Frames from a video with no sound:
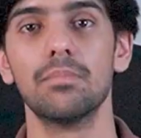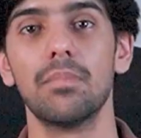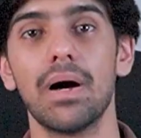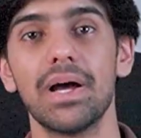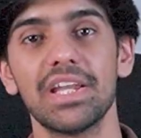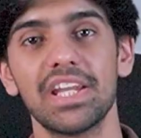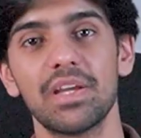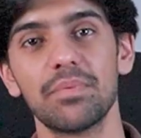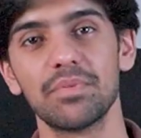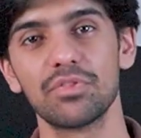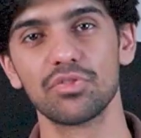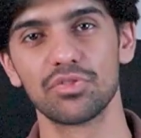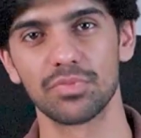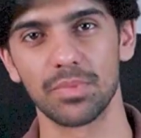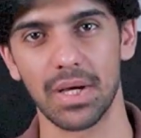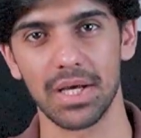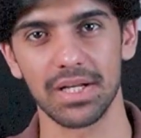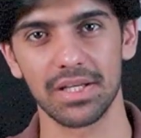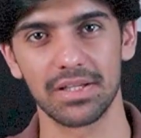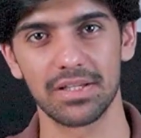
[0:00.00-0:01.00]
My name is
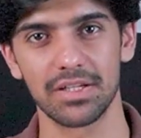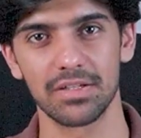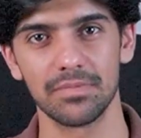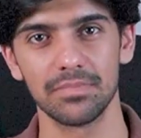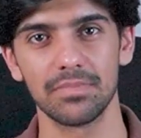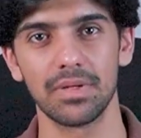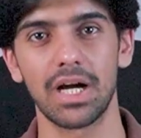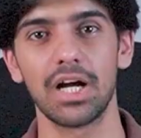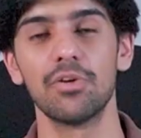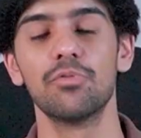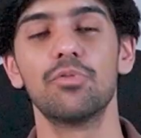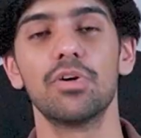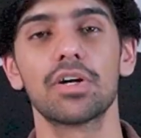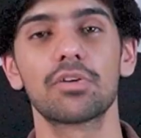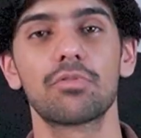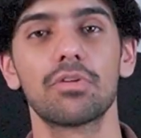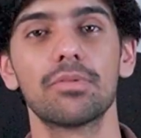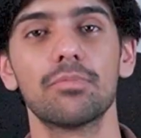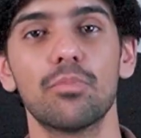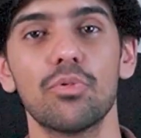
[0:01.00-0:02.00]
Usman Akram. I've
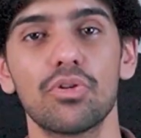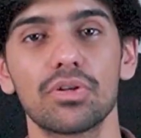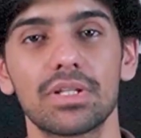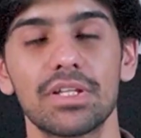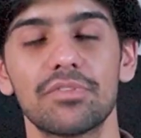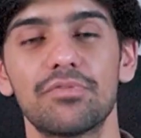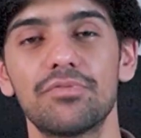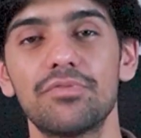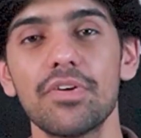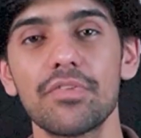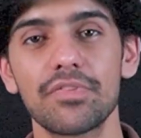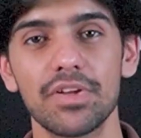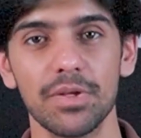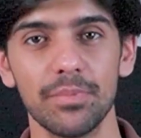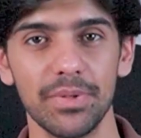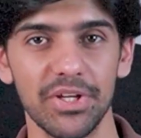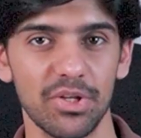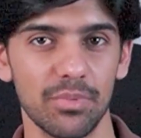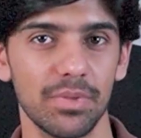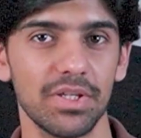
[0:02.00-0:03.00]
worked with more than 50
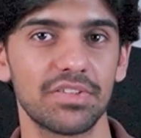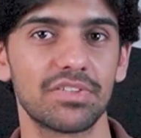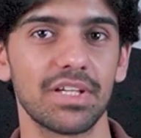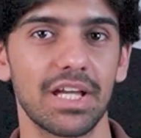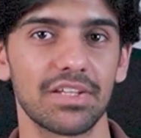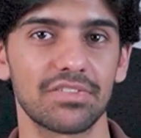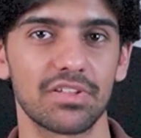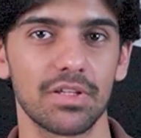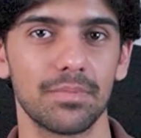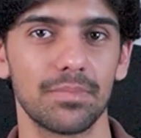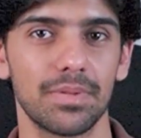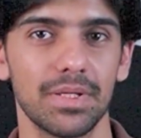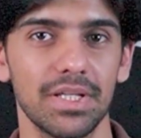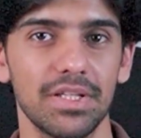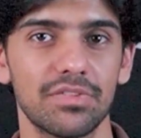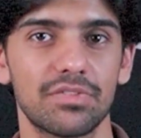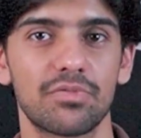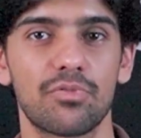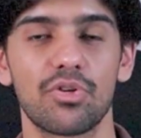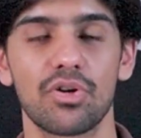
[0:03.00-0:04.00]
B2B SaaS
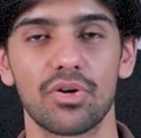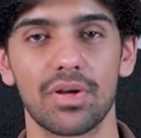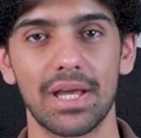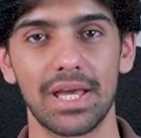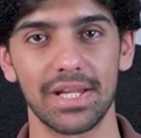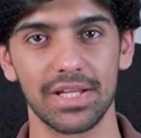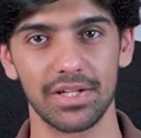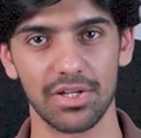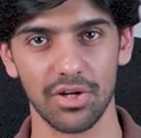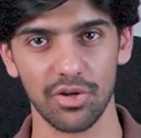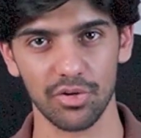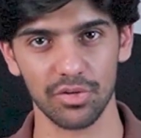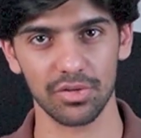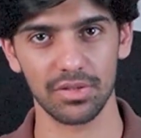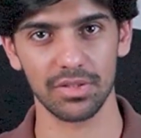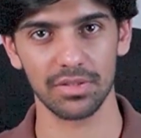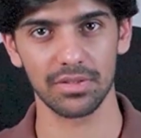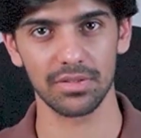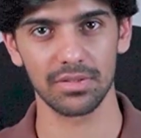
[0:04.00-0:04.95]
companies for organic growth,